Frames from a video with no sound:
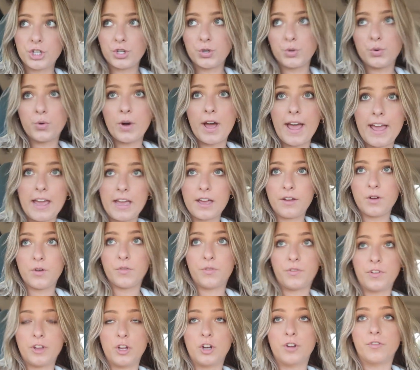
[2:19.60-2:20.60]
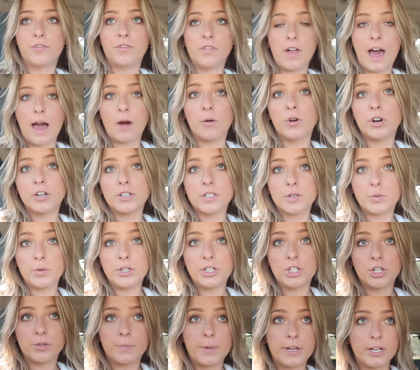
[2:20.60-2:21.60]
to a field of flowers and
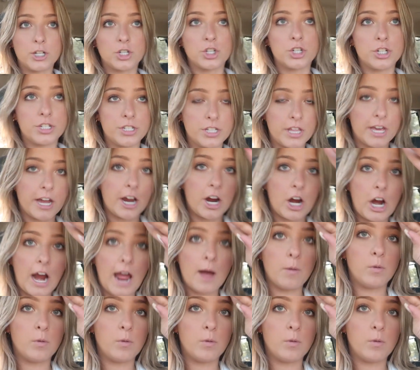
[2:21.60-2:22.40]
we took pictures there.